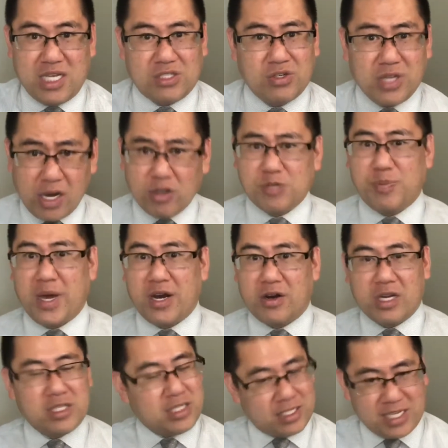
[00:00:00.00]
So now it's better.
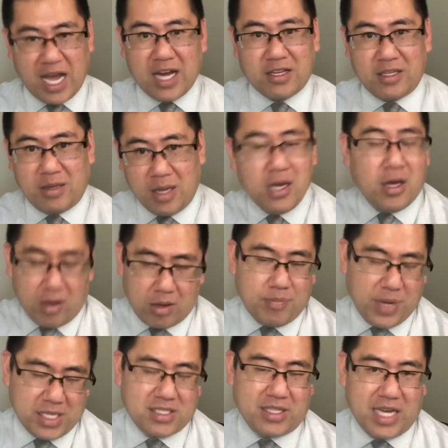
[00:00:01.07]
It's exactly
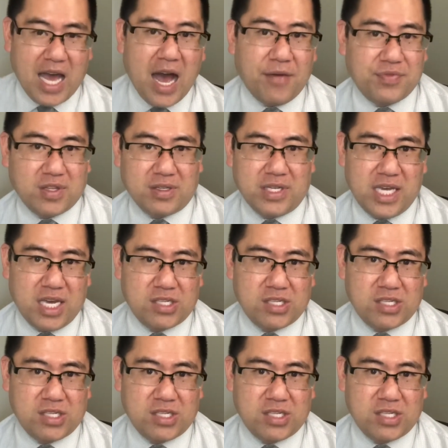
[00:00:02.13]
basically half the league.